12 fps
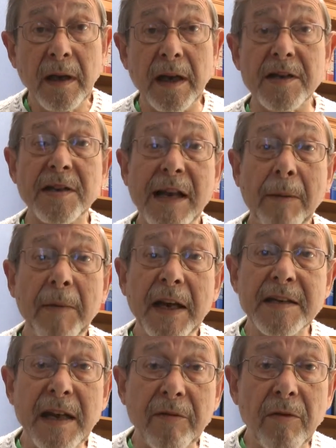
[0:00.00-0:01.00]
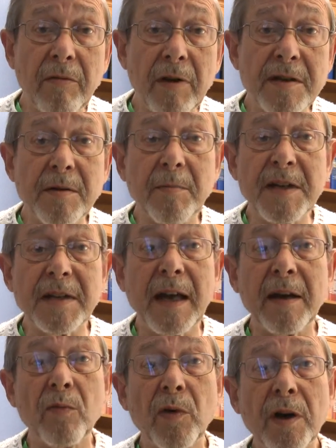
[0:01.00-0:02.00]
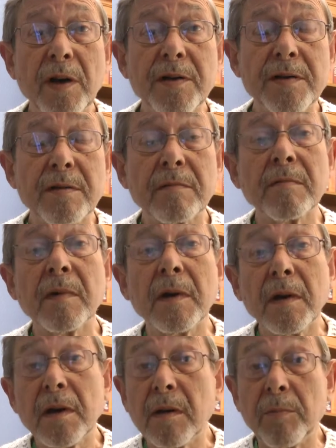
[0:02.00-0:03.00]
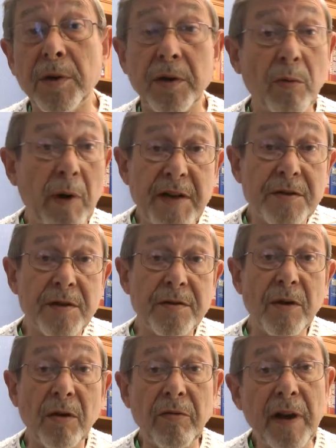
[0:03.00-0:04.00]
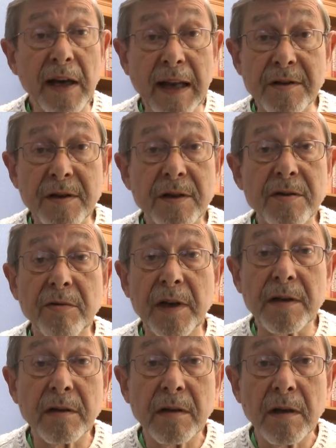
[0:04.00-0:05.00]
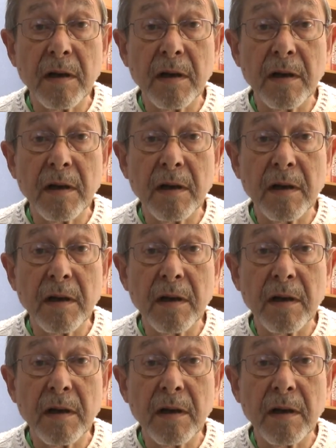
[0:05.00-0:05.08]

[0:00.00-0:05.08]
Islamic terrorism is getting worse, but the West has no real answer to it.